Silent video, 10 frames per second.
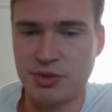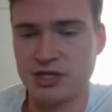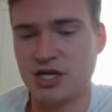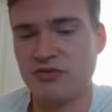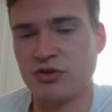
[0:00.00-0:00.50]

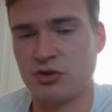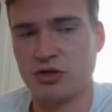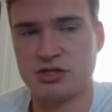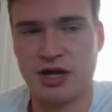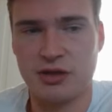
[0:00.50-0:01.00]
Because if the
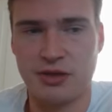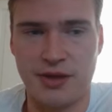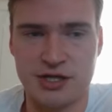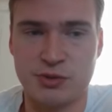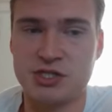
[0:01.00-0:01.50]
dollar strength
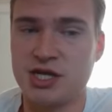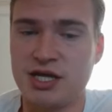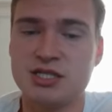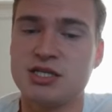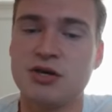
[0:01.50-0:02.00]
index, which
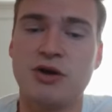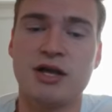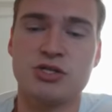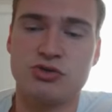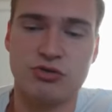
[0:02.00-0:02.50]
is still
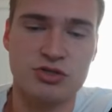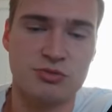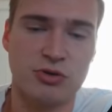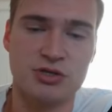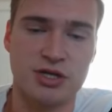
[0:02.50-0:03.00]
at a strong
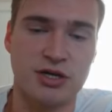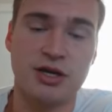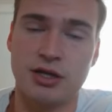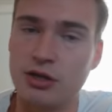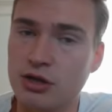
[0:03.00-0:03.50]
support here,
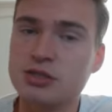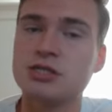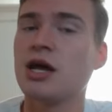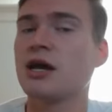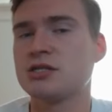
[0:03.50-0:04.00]
it
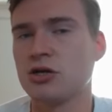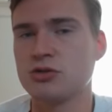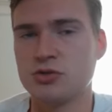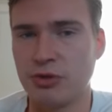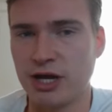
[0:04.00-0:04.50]
looks like it's
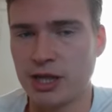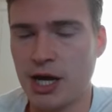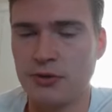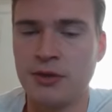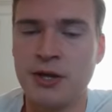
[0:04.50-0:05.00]
going to break
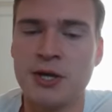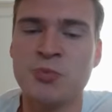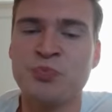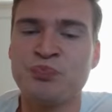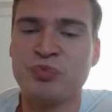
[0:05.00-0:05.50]
down,
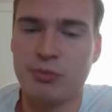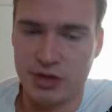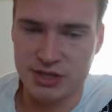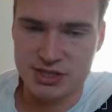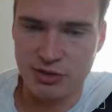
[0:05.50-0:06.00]

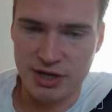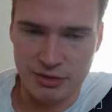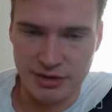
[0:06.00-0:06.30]
but it's still at a